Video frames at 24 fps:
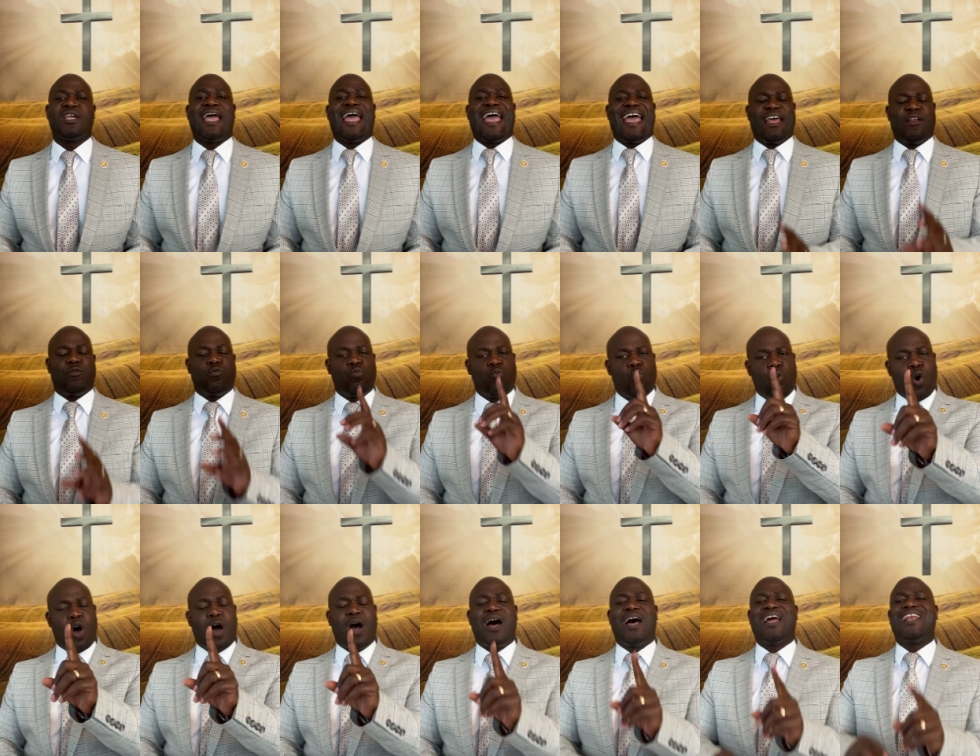And
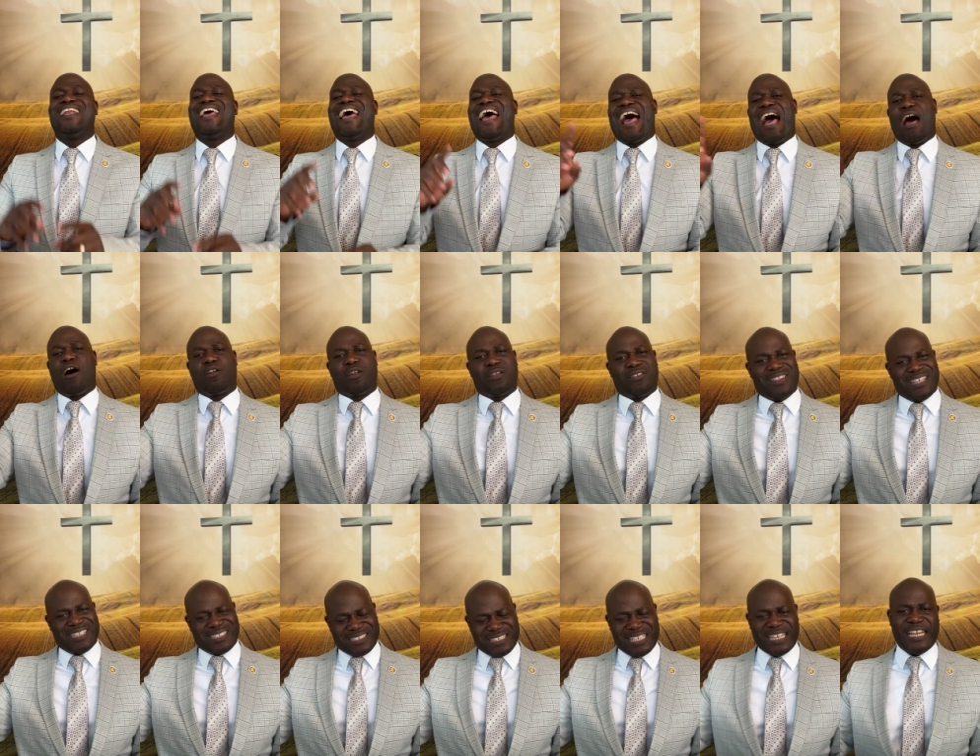one out of
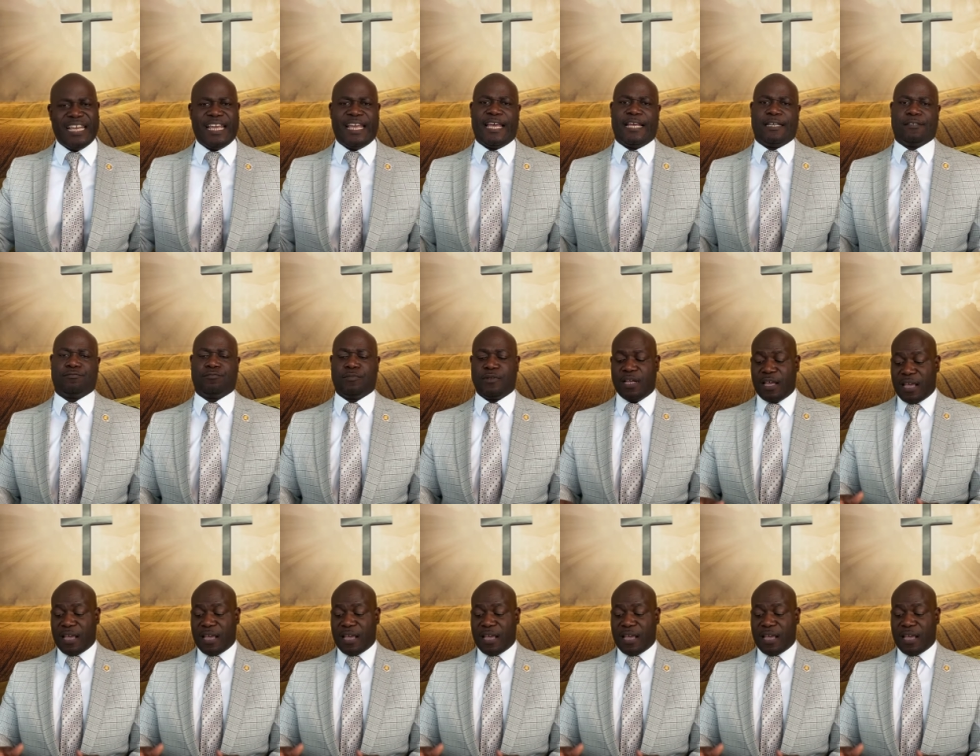the ten,